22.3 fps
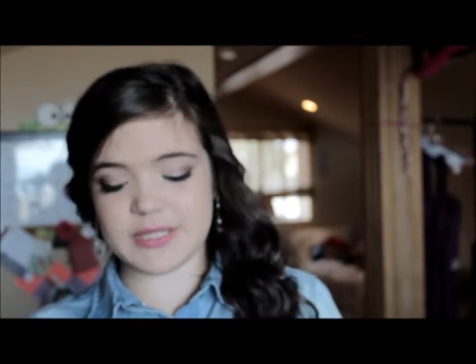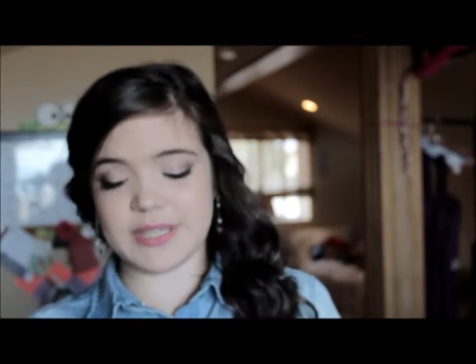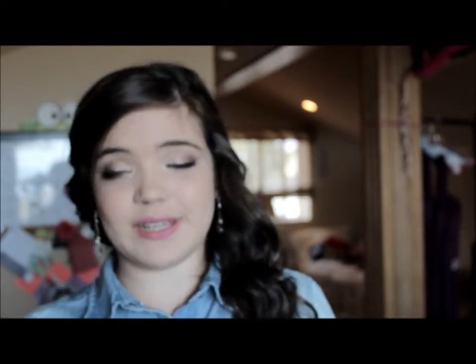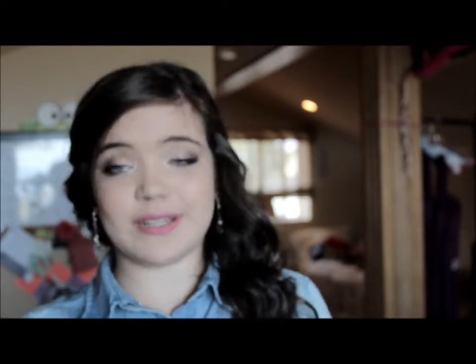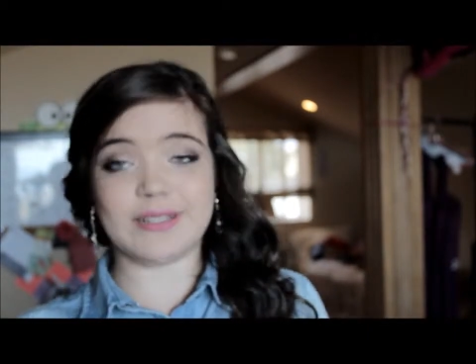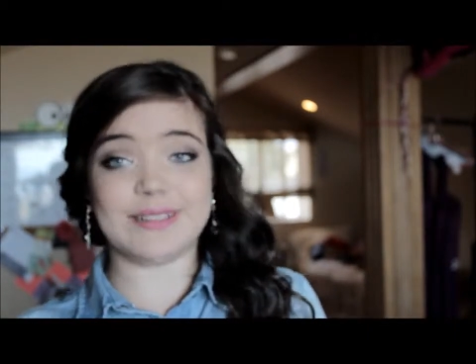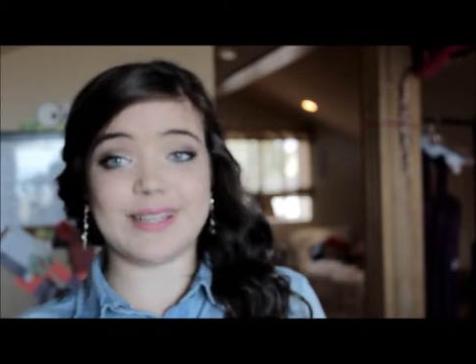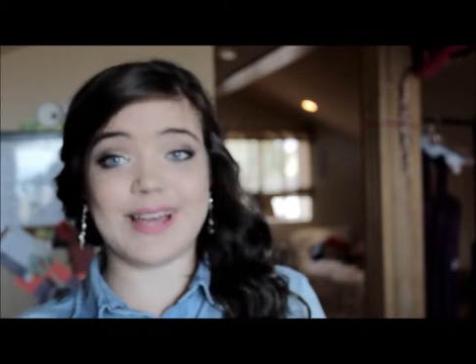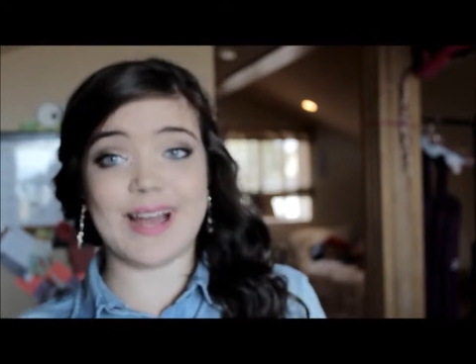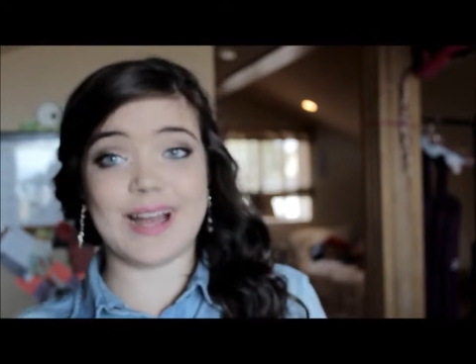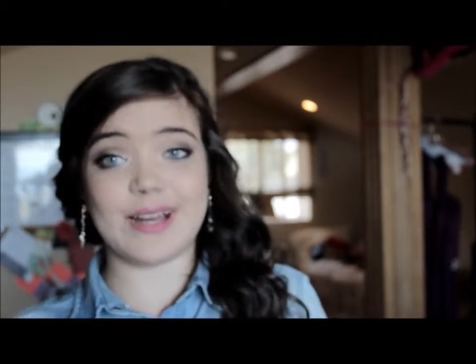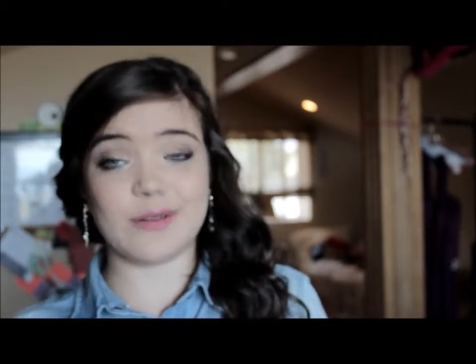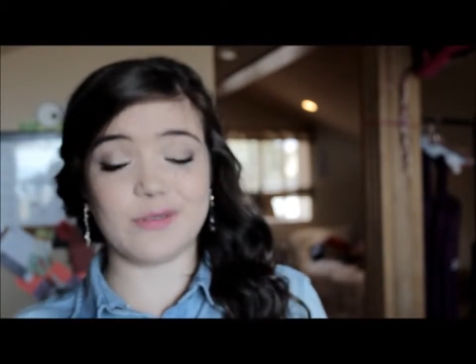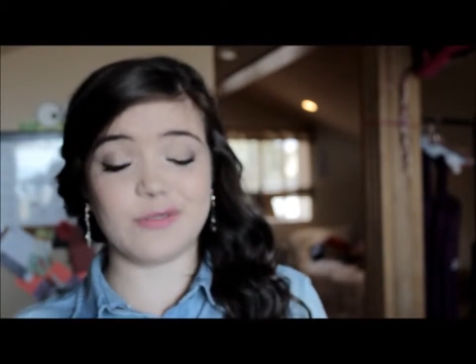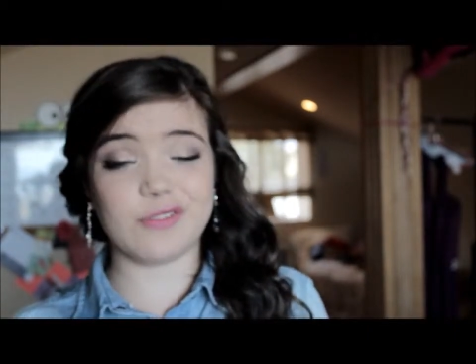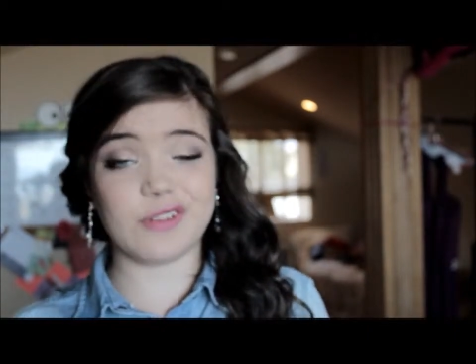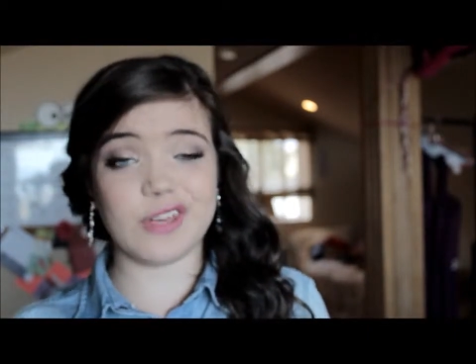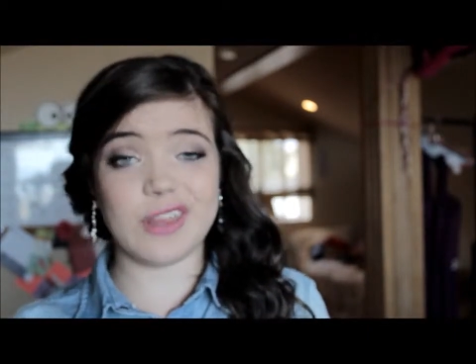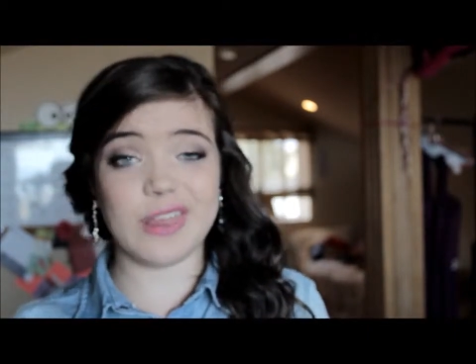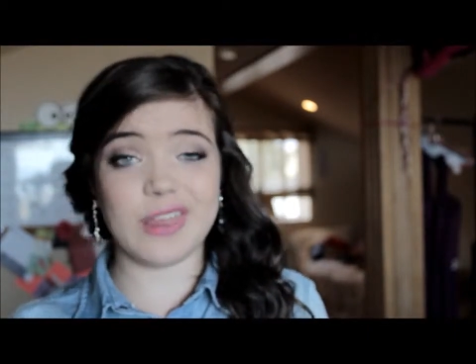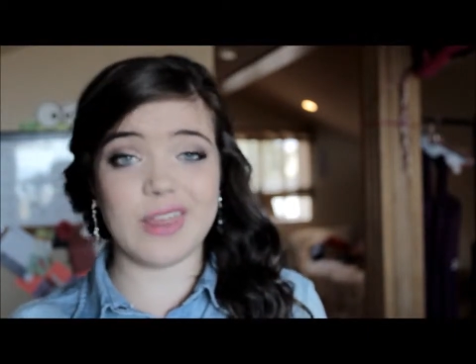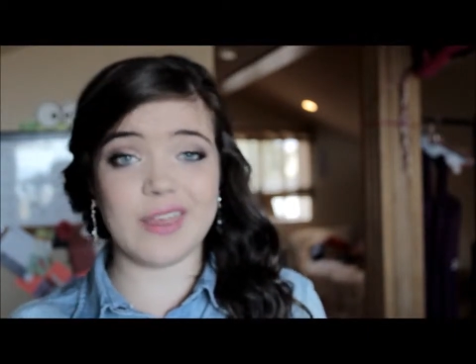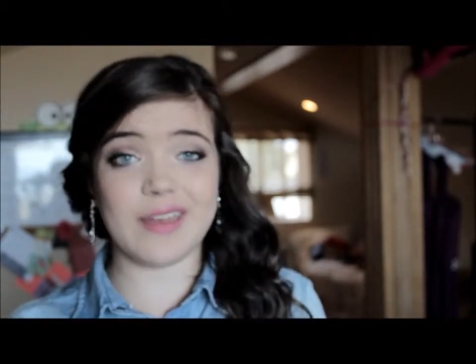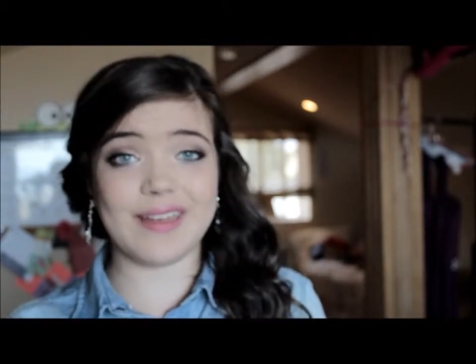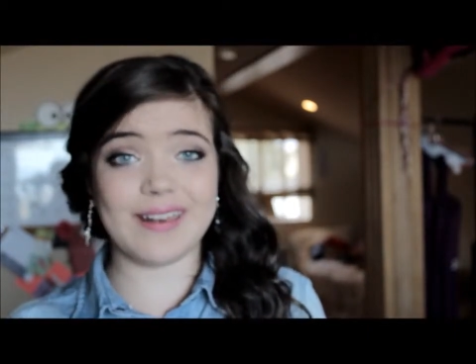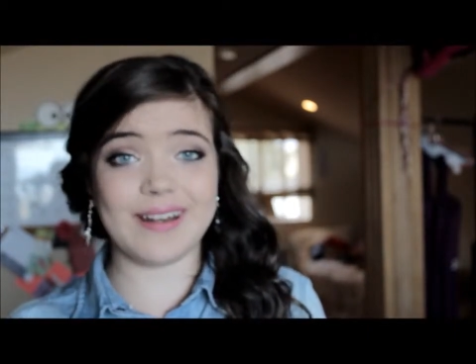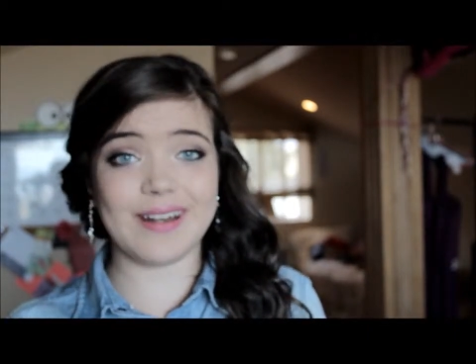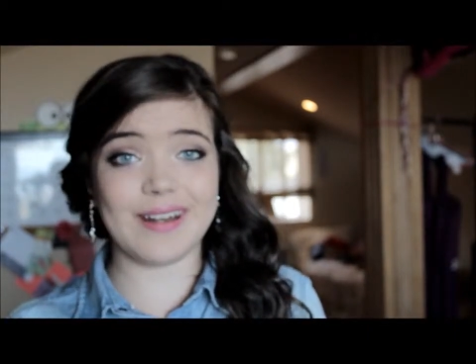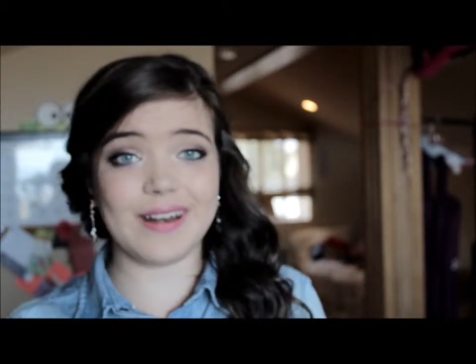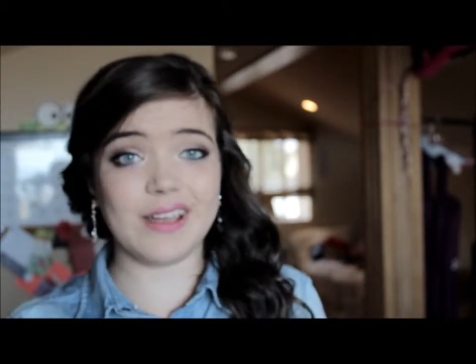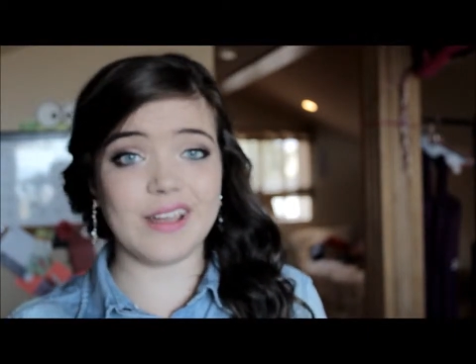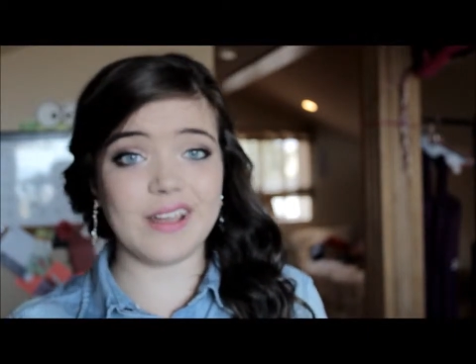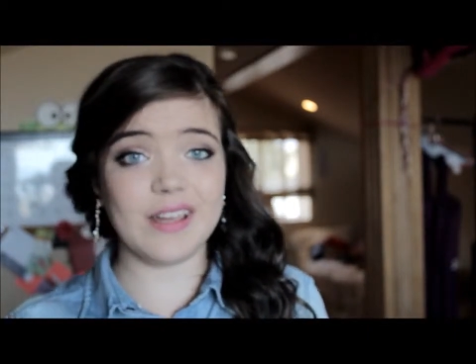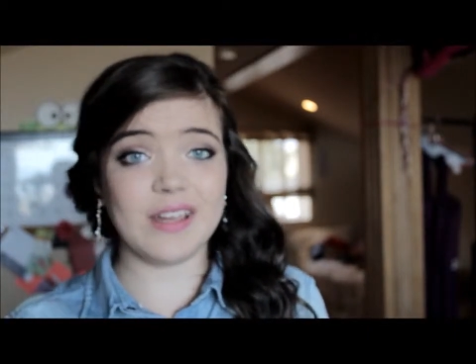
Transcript: get a laugh and then